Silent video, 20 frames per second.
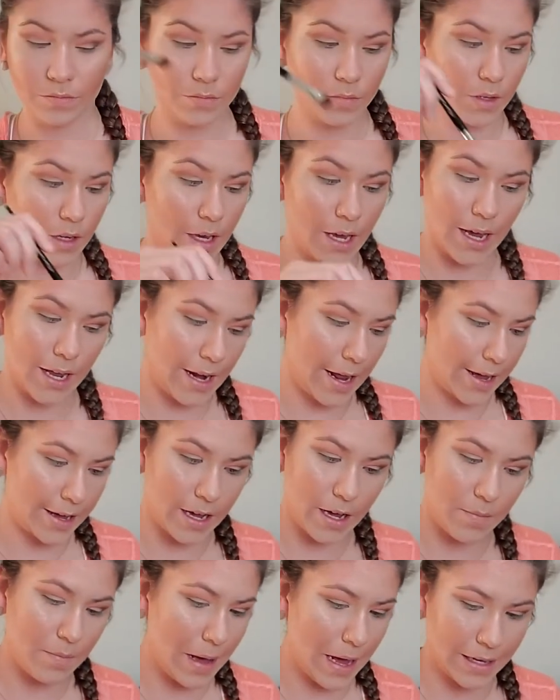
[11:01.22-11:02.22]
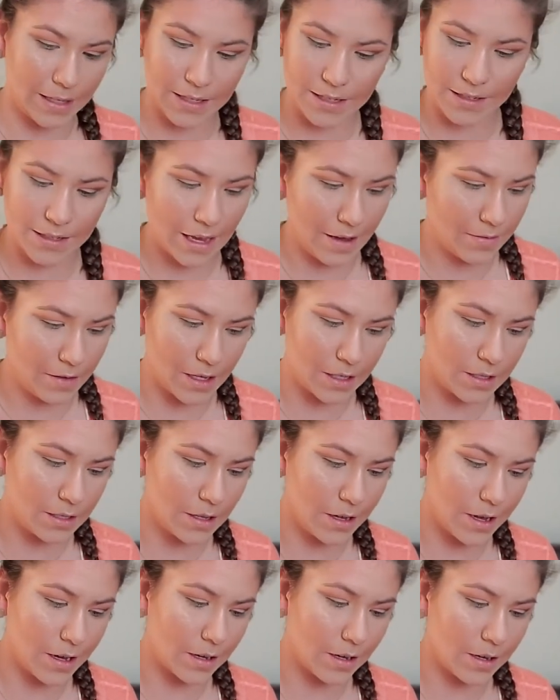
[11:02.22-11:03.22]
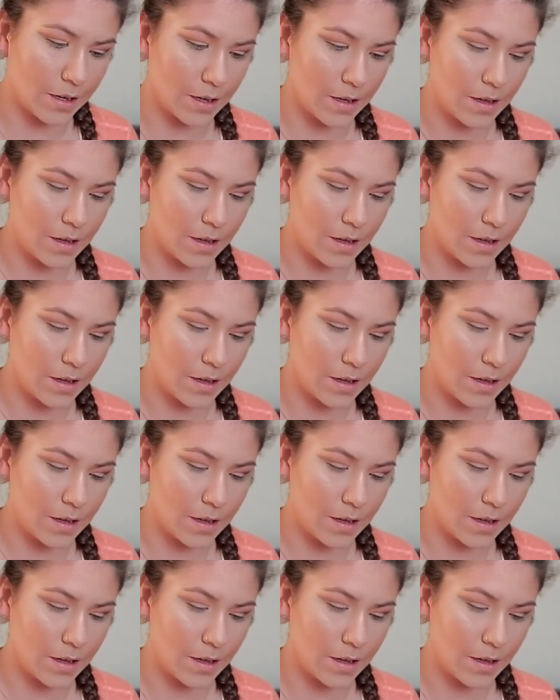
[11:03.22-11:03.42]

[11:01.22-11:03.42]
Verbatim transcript: Can I come back to save this look?